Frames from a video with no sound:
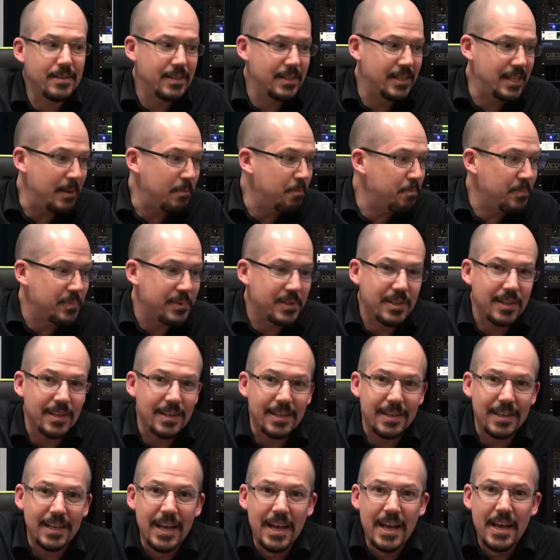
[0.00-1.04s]
tips
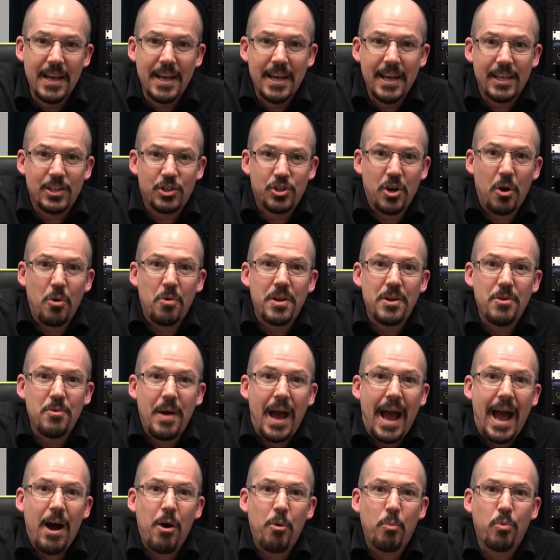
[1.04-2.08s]
and show you
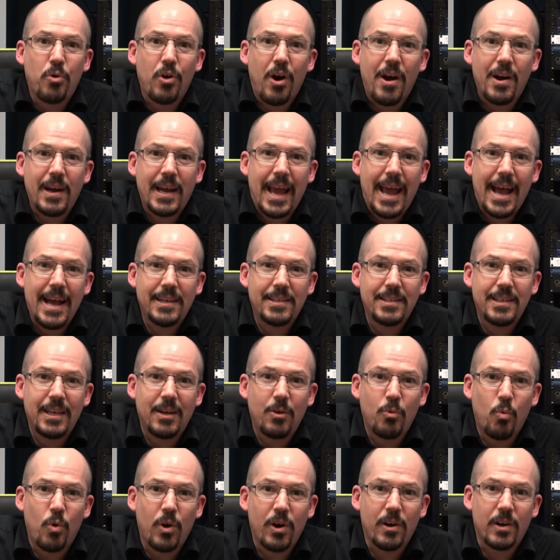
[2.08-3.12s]
how
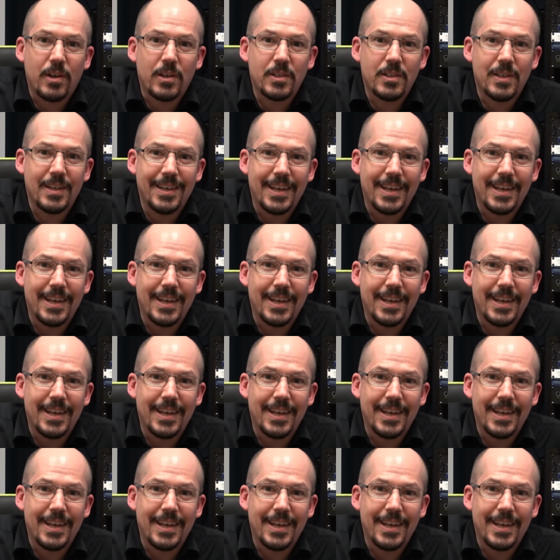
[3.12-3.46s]
broadcasting works.